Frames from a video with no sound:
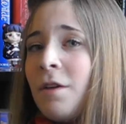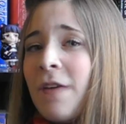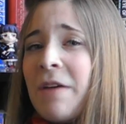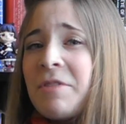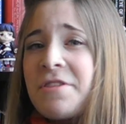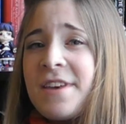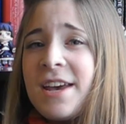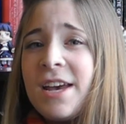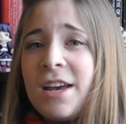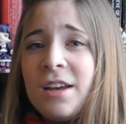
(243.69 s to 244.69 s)
Favorite
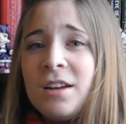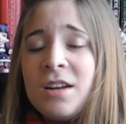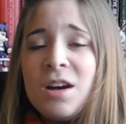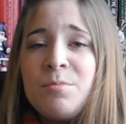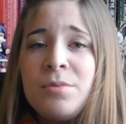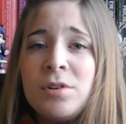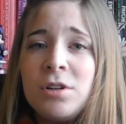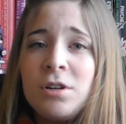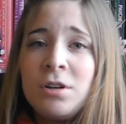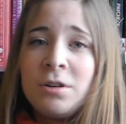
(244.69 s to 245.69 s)
thing
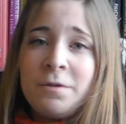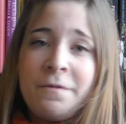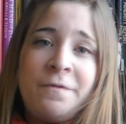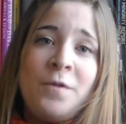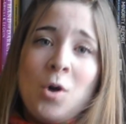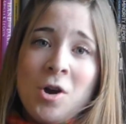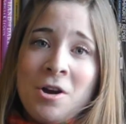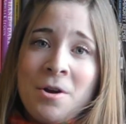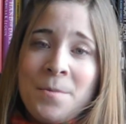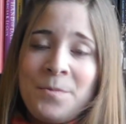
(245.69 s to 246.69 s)
number
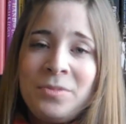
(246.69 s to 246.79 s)
4.